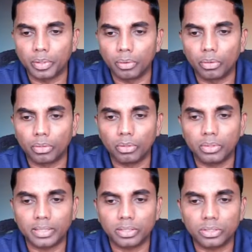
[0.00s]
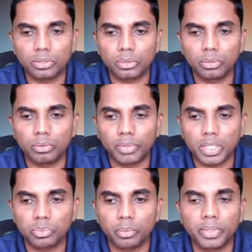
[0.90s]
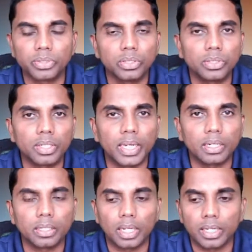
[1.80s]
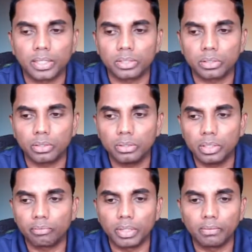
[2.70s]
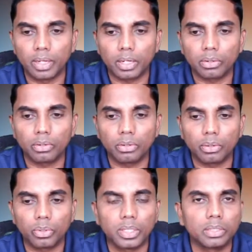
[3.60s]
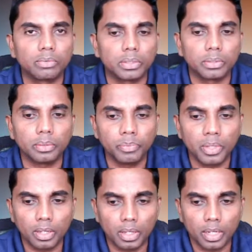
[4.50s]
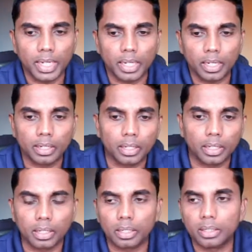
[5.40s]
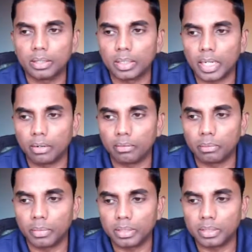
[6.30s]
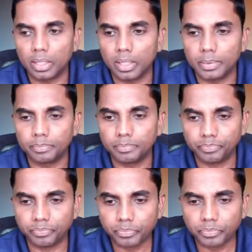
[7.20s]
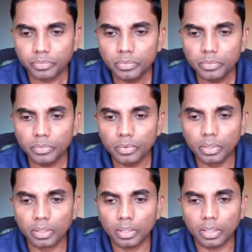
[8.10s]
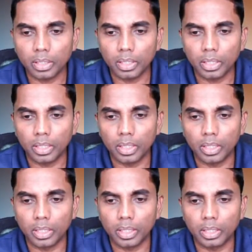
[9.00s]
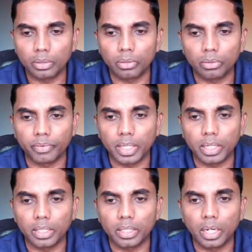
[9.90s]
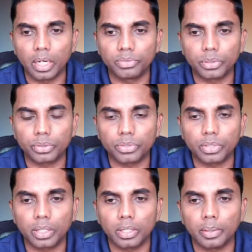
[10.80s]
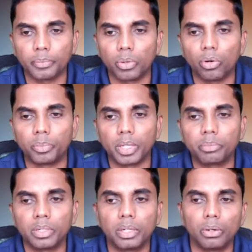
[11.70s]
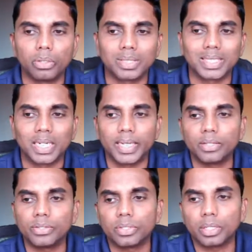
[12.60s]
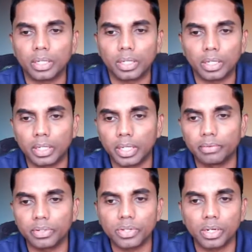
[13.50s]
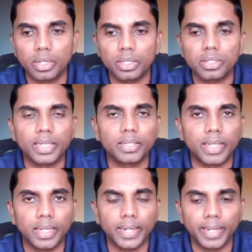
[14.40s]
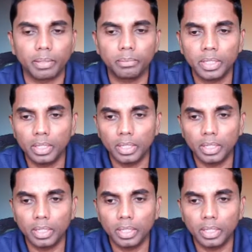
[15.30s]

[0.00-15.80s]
Or contact us through Facebook Messenger and let us know. We will coordinate with you. And our monthly or weekly live shows open up on Sundays, every Sundays at 10 a.m.